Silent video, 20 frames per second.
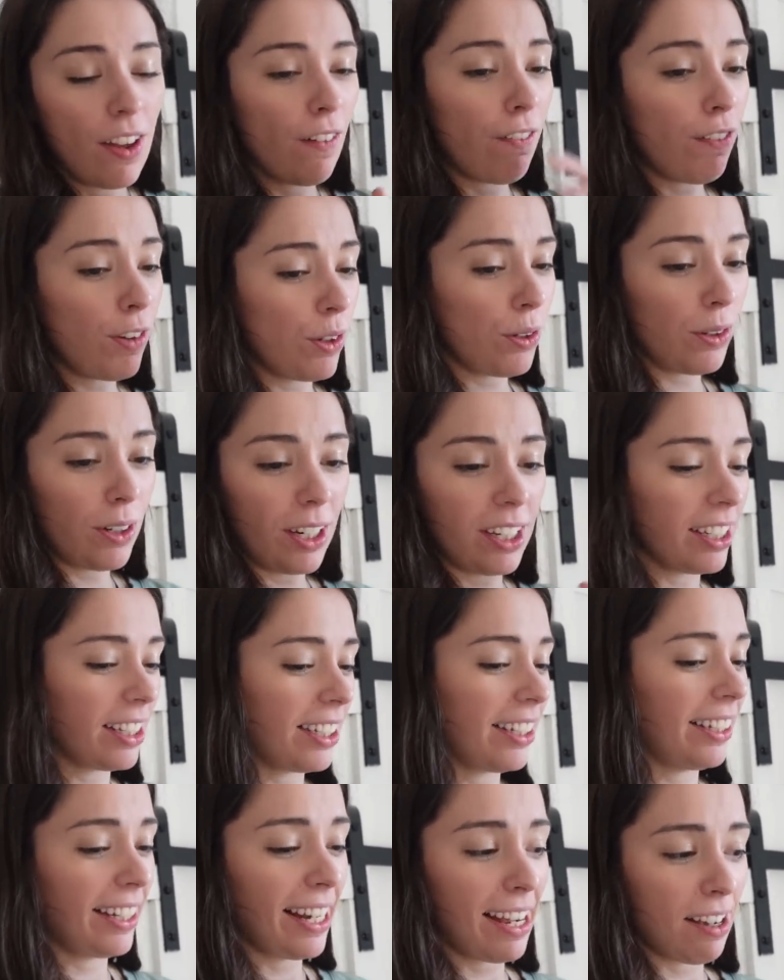food and a
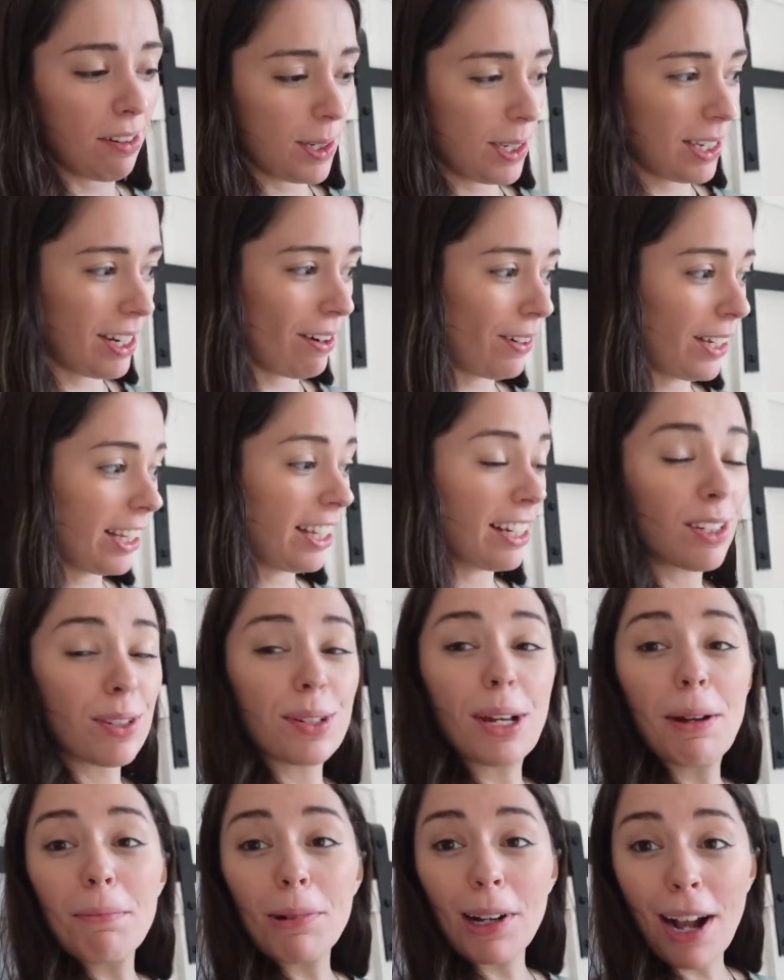clean house and everything.
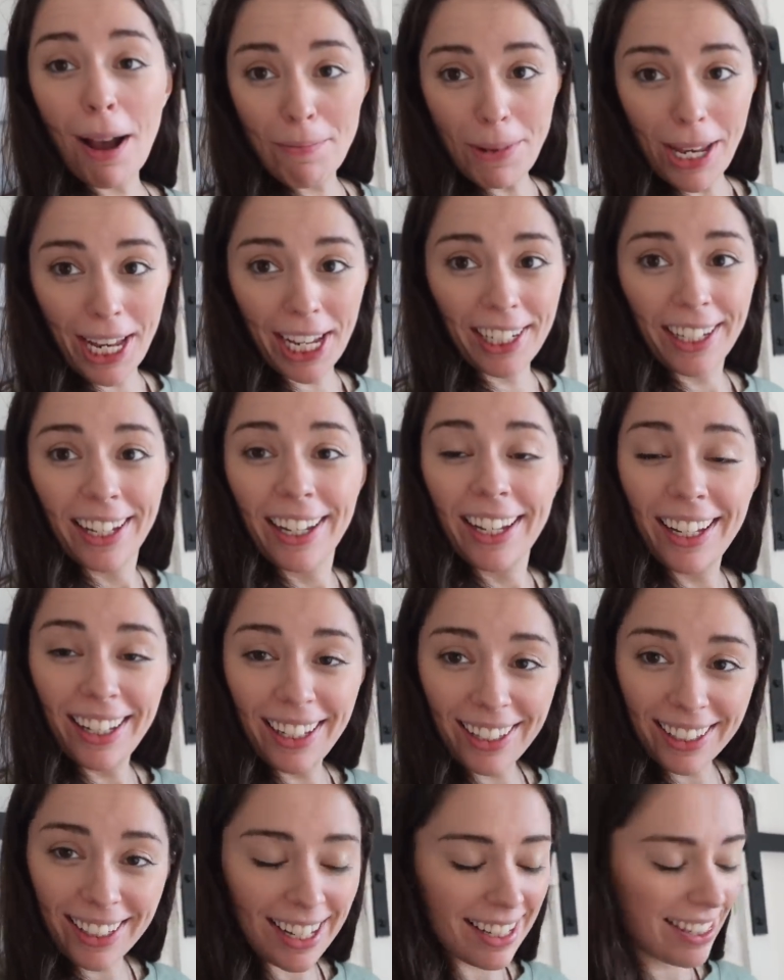So I'm prepping
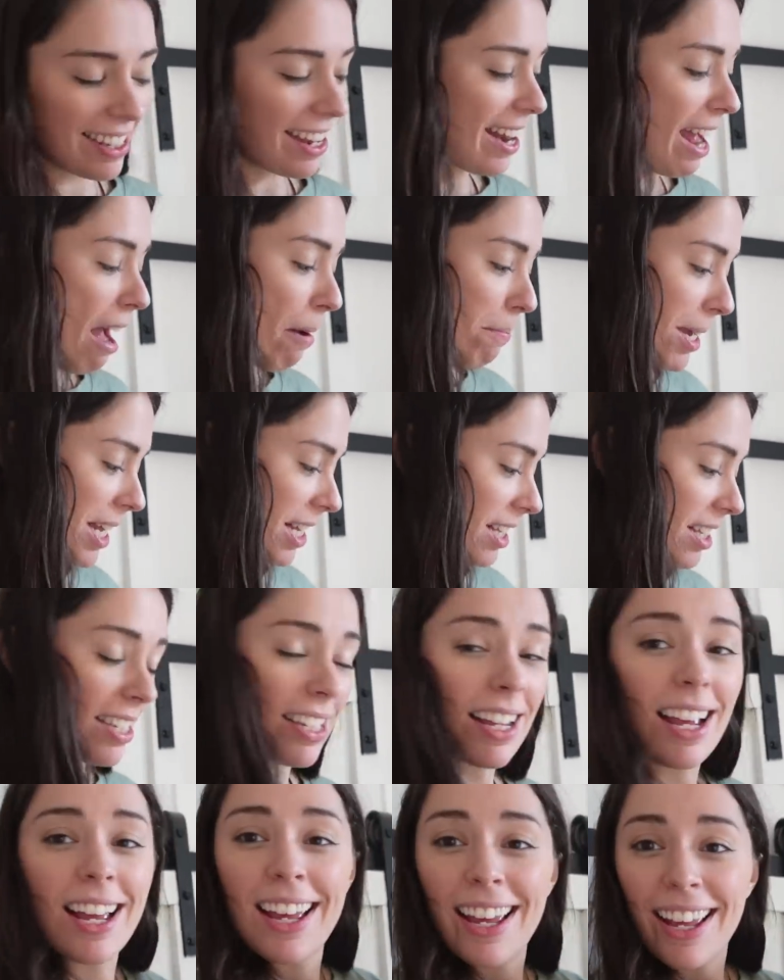in case that happens,